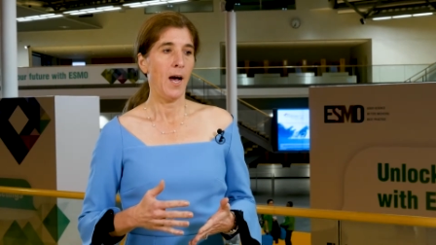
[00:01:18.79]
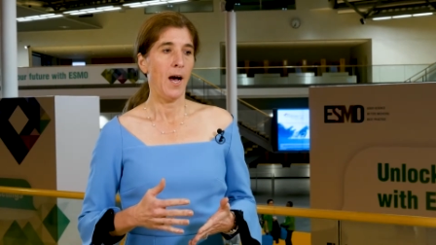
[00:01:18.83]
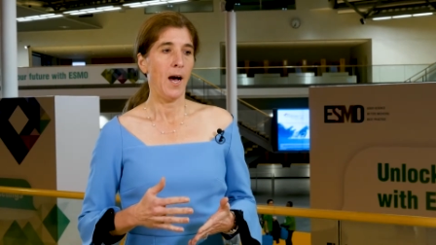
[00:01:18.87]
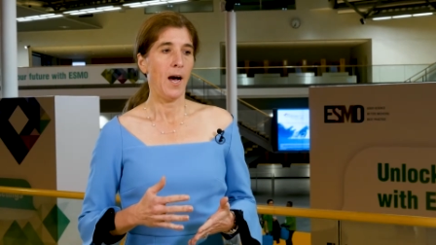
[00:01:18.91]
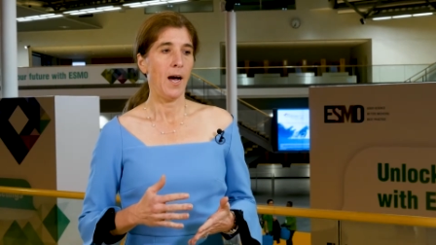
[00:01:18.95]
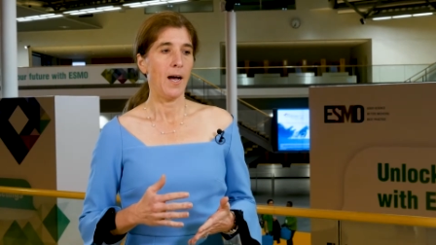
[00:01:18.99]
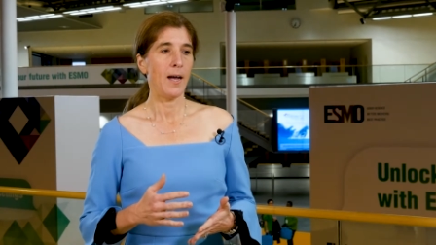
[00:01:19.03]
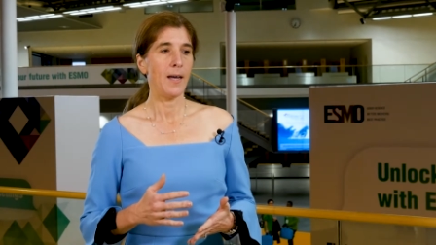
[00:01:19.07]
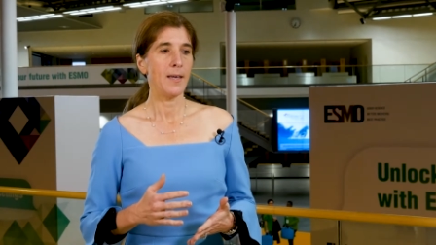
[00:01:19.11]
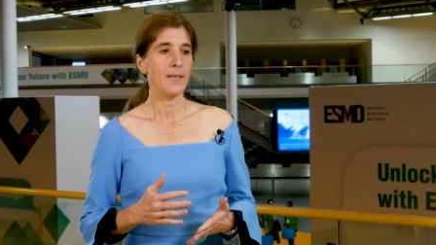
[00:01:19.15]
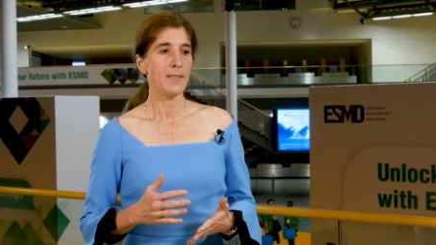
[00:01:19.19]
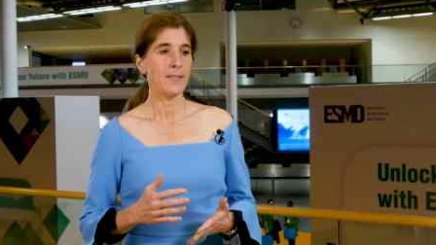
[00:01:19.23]

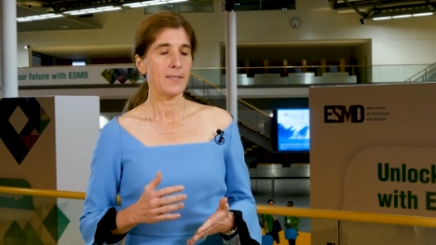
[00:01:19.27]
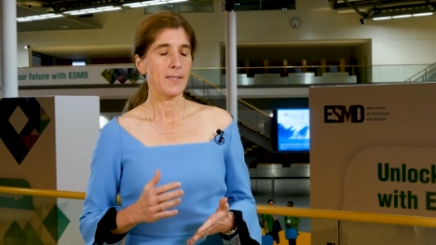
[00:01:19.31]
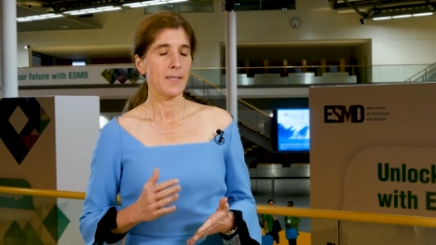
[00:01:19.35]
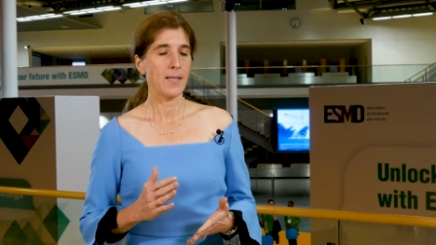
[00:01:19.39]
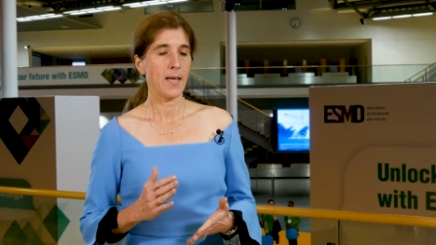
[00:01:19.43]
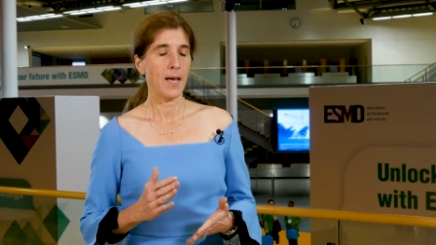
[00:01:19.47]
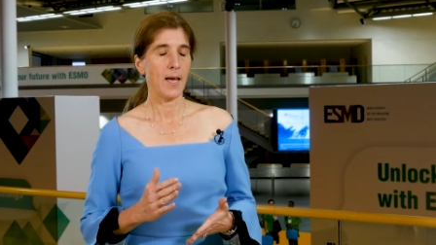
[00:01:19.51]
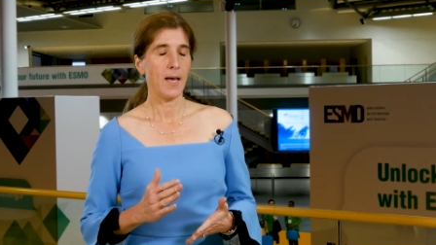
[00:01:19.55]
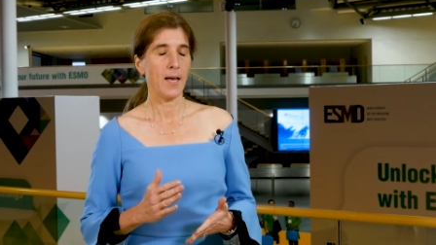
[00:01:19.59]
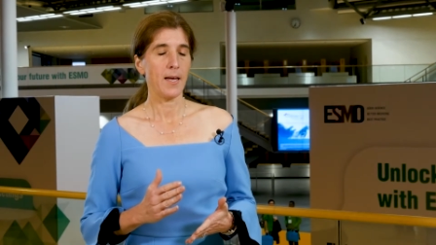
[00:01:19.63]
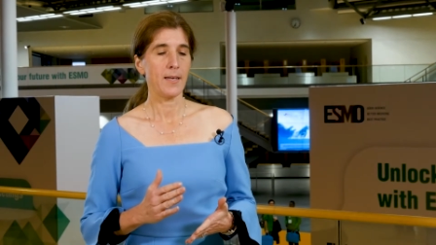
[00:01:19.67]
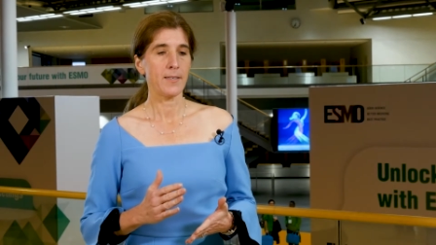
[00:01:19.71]
uh, is
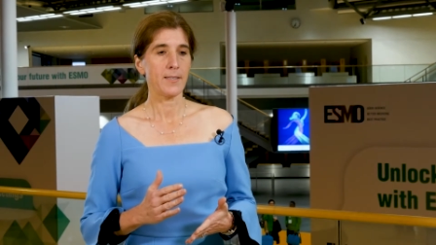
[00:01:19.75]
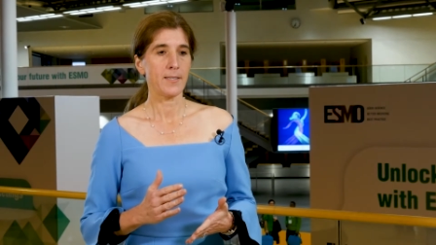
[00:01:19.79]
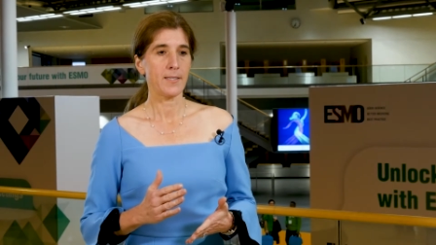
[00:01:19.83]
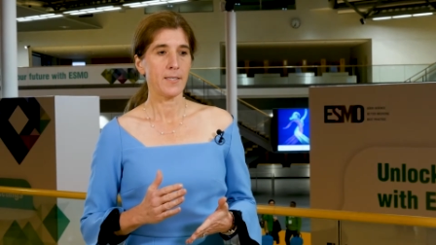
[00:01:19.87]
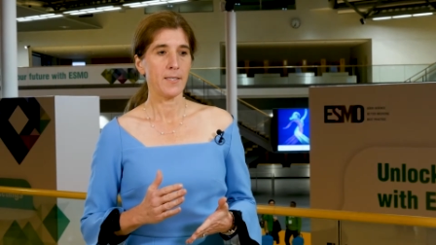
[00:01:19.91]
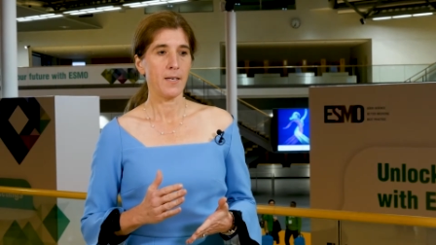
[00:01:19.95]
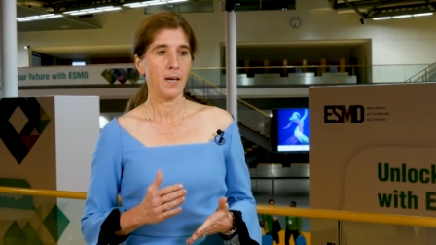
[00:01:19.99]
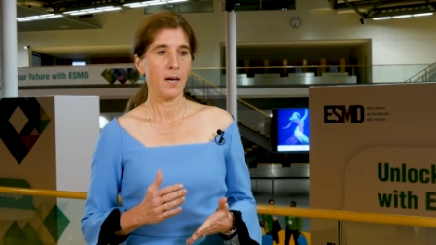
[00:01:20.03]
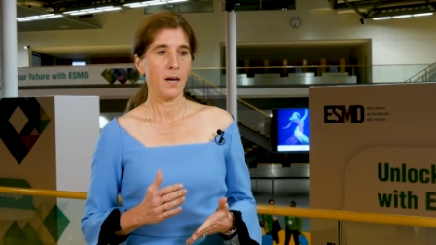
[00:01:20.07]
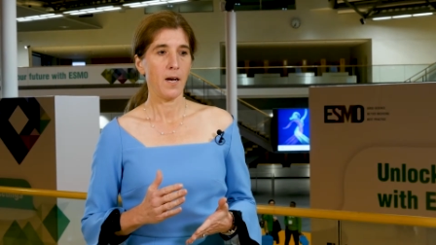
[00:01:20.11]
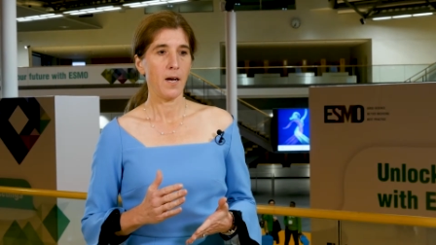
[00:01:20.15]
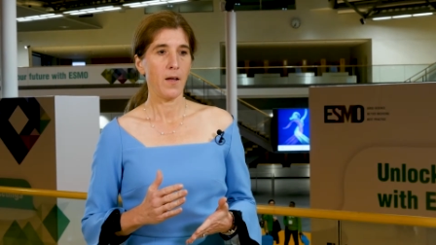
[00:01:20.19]
that
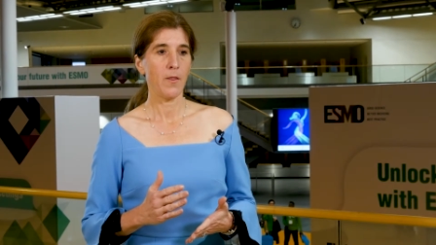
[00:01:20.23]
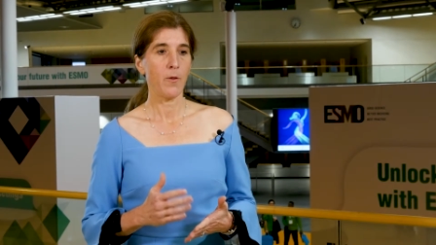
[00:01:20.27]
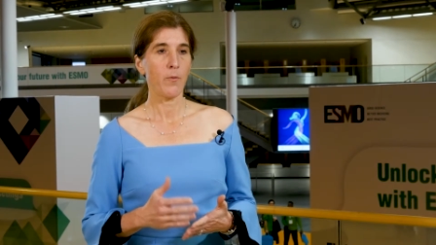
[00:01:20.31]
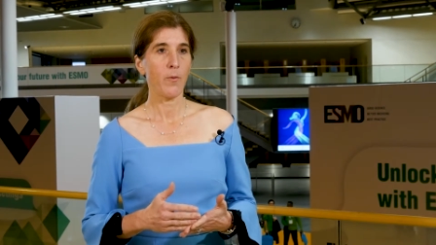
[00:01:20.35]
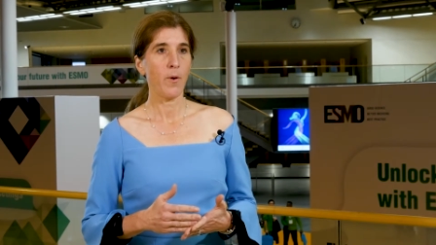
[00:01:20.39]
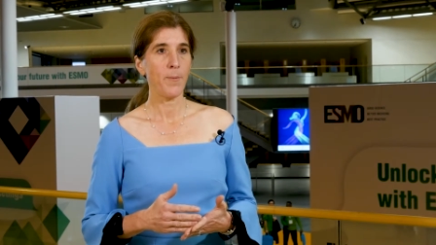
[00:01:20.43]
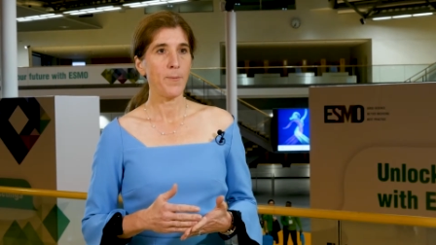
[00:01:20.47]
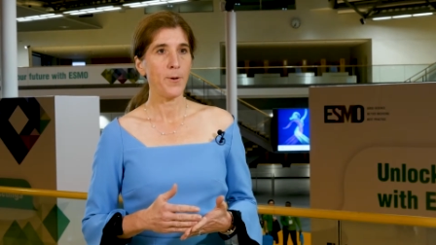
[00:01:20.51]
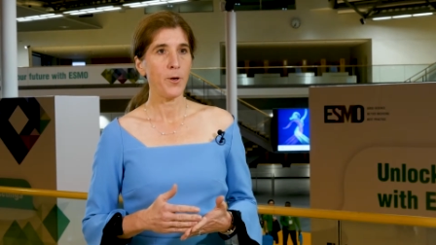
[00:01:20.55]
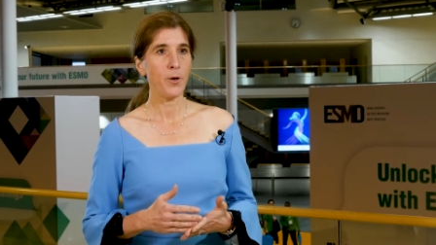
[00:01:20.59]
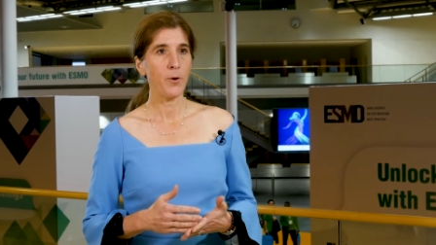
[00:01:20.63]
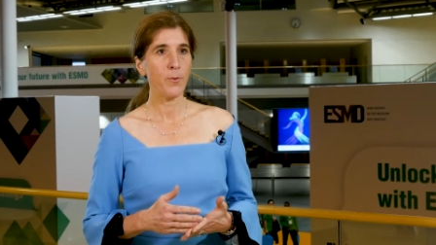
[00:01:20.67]
uh, the
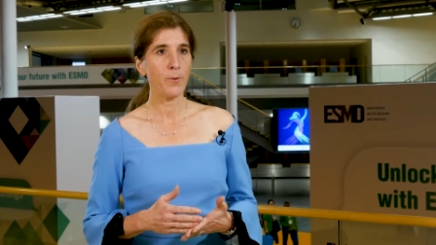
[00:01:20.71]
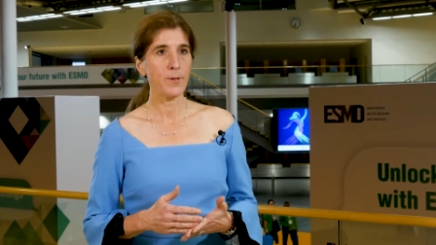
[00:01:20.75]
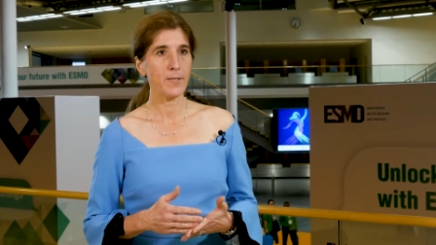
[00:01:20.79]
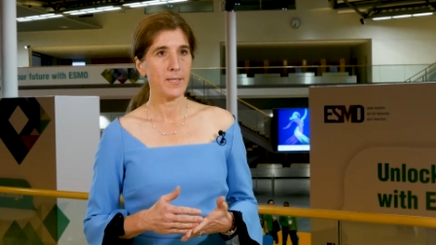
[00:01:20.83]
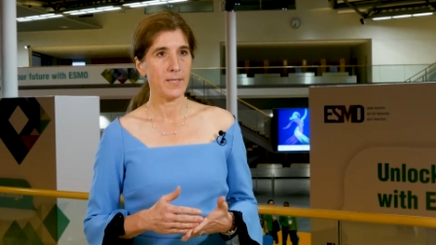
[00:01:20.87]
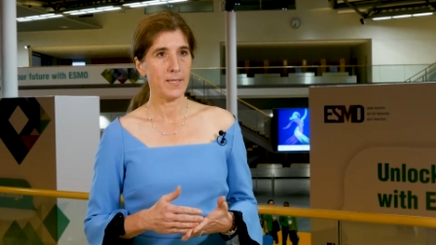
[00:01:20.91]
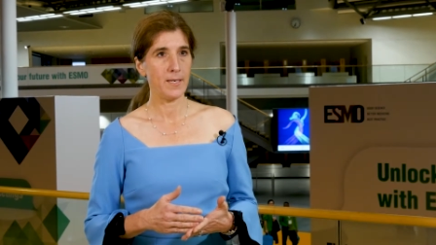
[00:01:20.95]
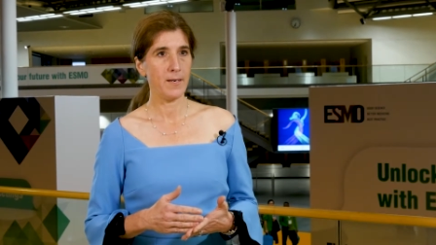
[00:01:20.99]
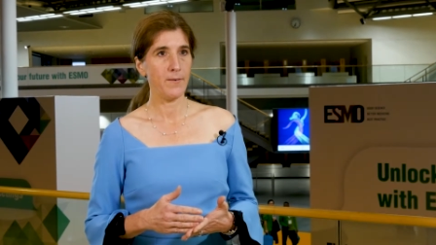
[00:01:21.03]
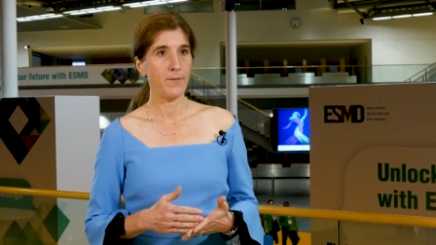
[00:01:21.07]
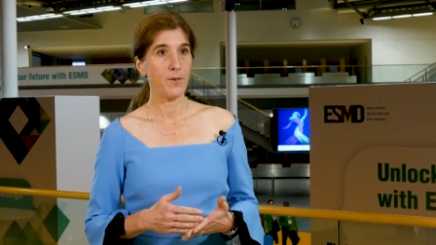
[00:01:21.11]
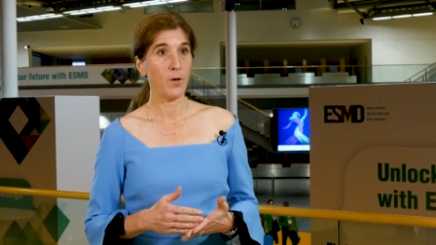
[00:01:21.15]
women who
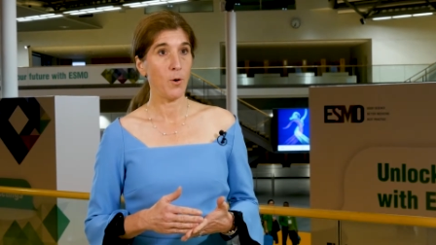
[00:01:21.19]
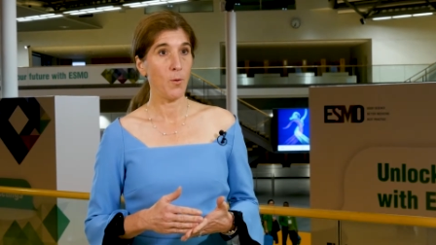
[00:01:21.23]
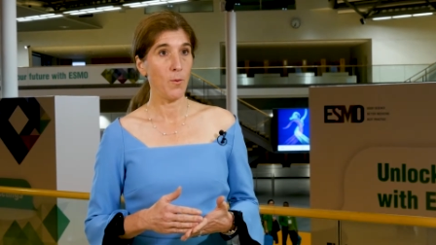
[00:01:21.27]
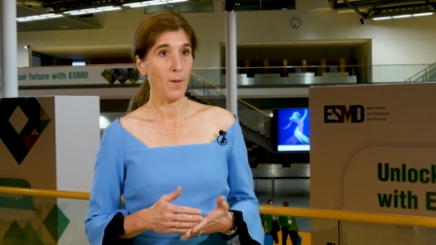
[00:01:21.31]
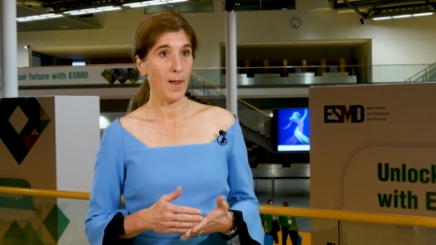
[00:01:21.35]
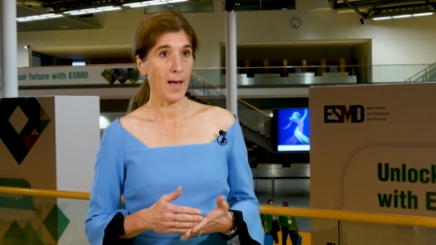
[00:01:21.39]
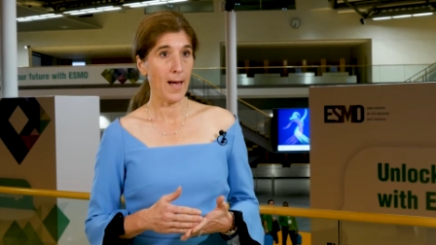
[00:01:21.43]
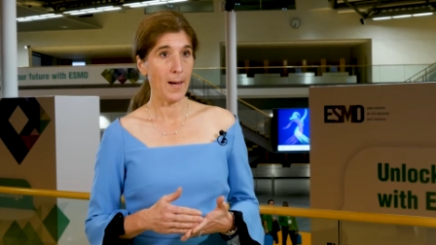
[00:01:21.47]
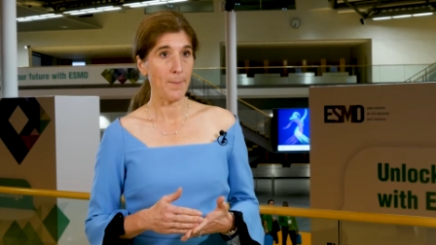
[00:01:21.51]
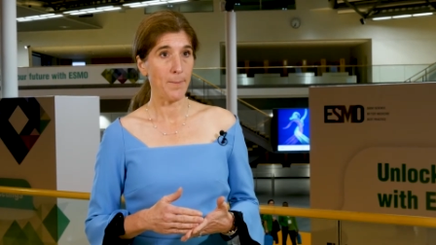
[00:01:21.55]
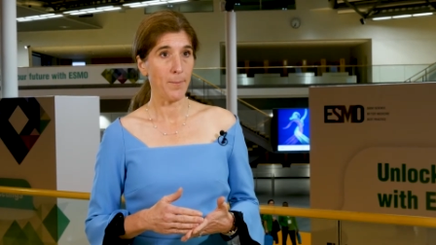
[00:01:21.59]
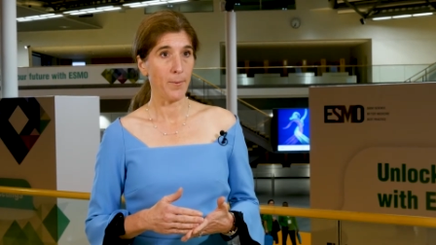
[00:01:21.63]
received
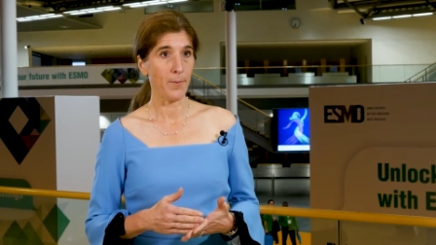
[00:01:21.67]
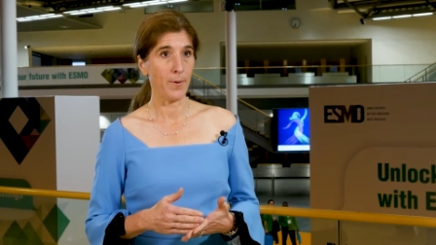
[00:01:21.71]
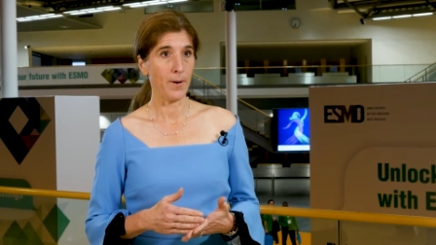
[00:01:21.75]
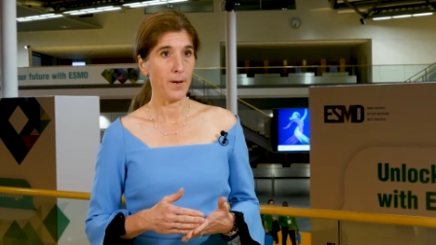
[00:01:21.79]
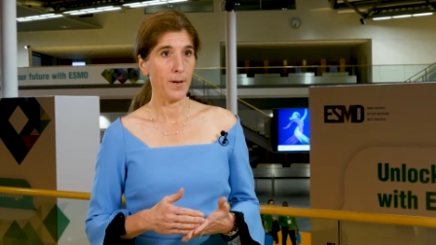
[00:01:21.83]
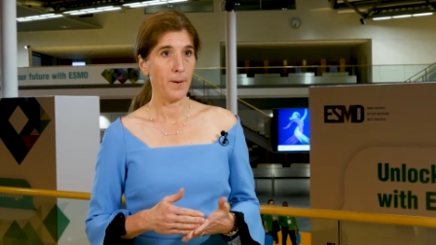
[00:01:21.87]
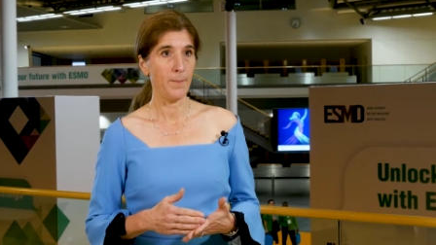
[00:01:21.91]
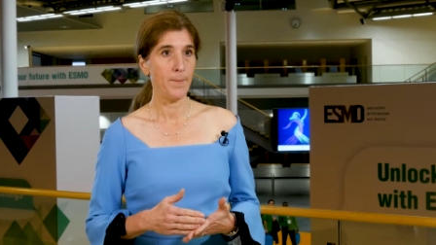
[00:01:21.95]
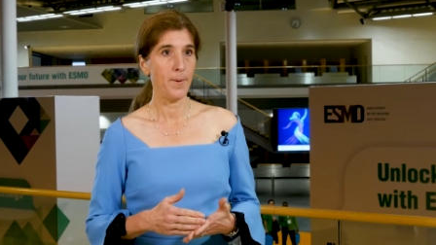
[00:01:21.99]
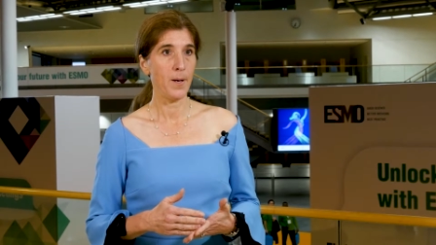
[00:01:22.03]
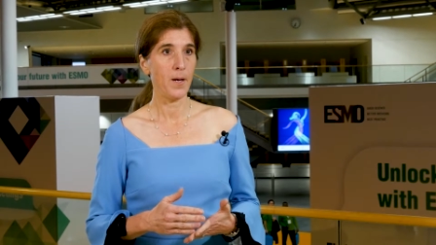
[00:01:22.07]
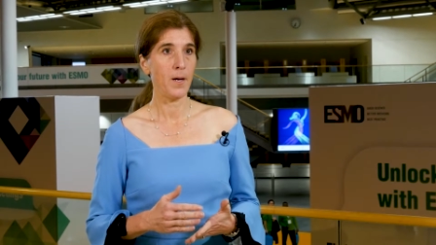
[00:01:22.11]
olaparib,